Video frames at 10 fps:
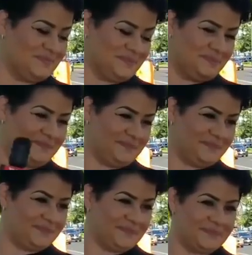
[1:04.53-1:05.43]

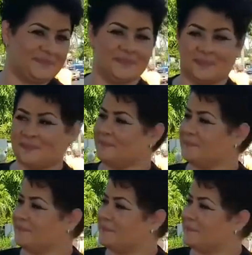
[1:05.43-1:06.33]

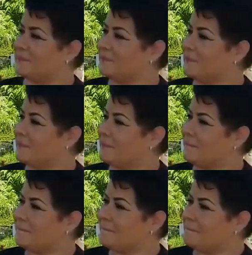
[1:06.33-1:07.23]
(silent)